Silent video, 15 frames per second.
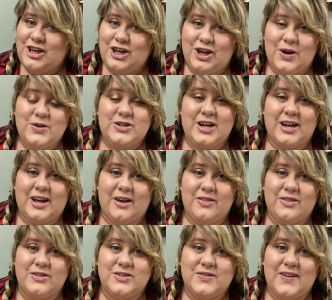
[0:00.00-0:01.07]
go check out
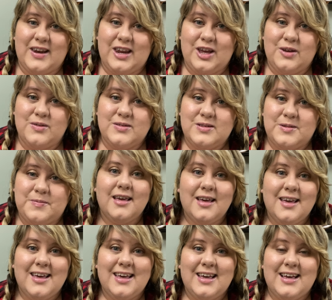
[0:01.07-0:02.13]
those venues.
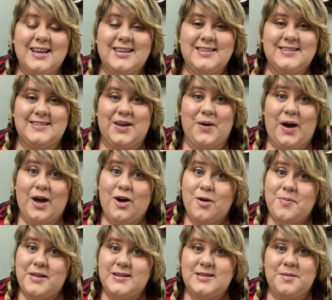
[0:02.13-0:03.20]
So I hope
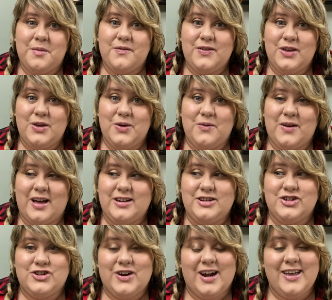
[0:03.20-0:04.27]
that some of you got to
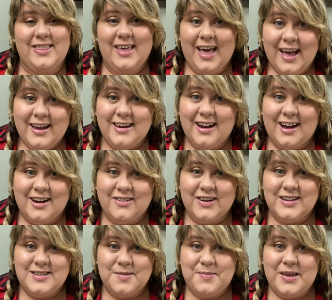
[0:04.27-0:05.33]
try the eggnog
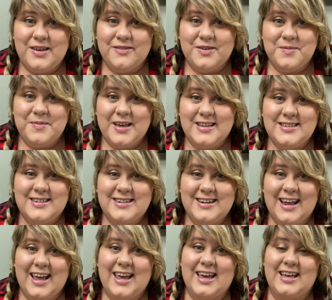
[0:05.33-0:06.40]
recipe from
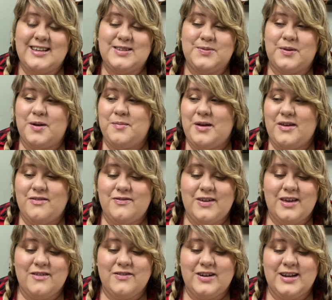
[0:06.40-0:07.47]
yesterday. It's one of my
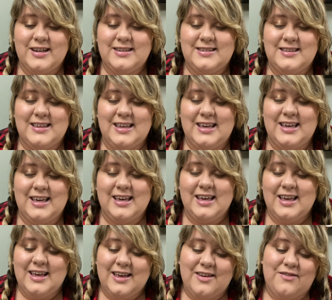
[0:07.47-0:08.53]
favorites, the
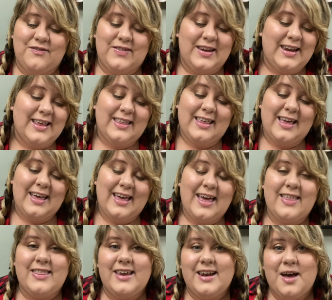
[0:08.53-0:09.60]
vanilla
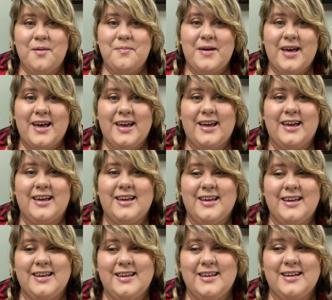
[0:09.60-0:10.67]
and the nutmeg
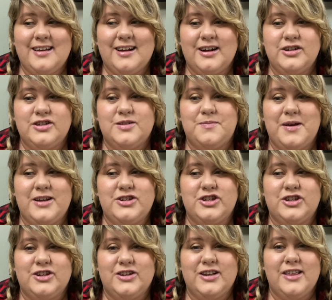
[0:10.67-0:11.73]
are just
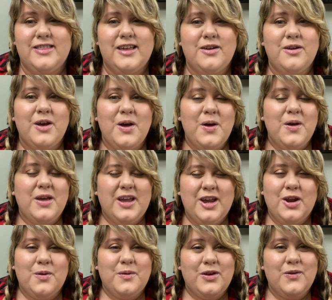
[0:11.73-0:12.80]
magical. And then, you
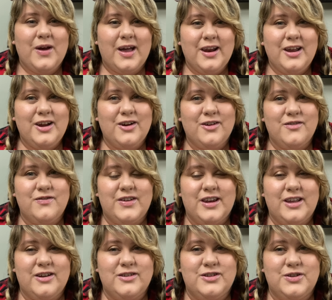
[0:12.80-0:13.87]
know, when you edit your own
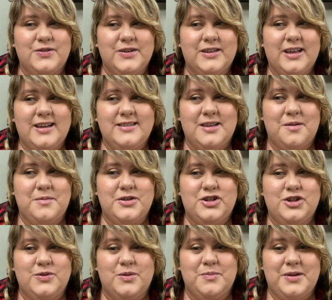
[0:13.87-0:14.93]
videos, you realize how much
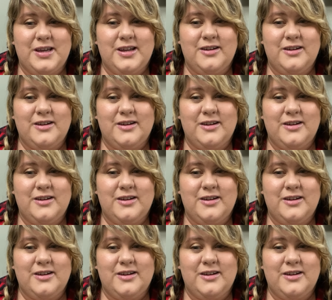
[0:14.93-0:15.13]
you repeat